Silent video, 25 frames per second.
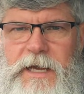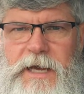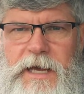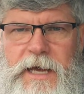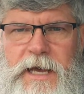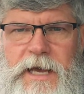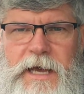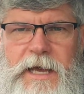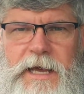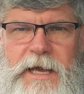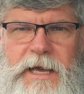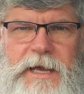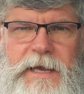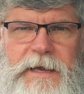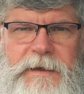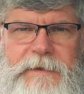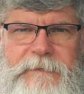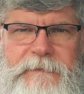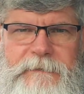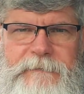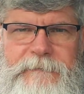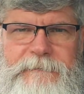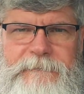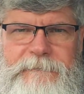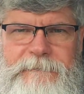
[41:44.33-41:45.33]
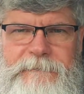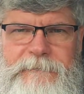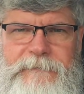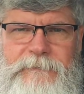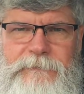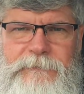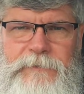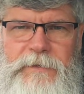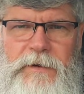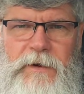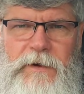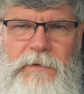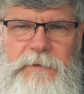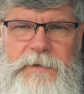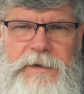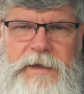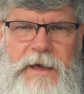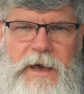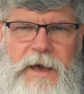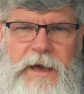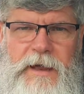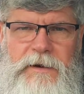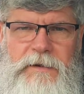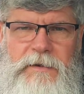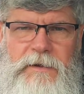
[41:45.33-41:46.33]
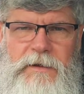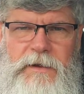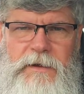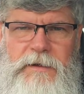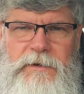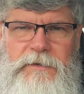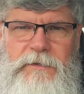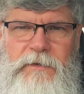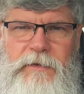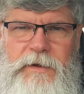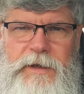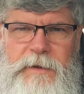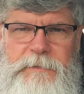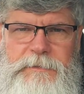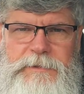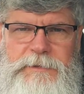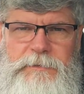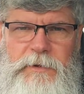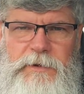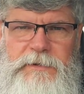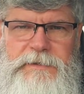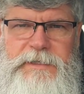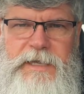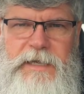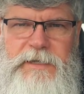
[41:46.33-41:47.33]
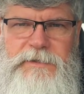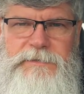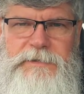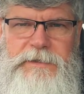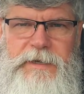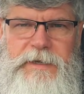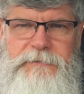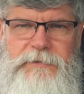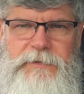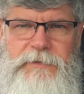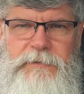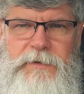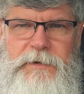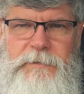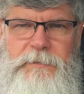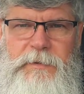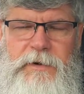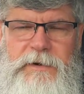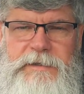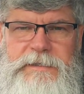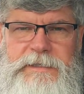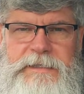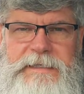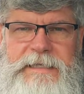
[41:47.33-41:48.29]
All we got along growing up in small towns. We never knew what part.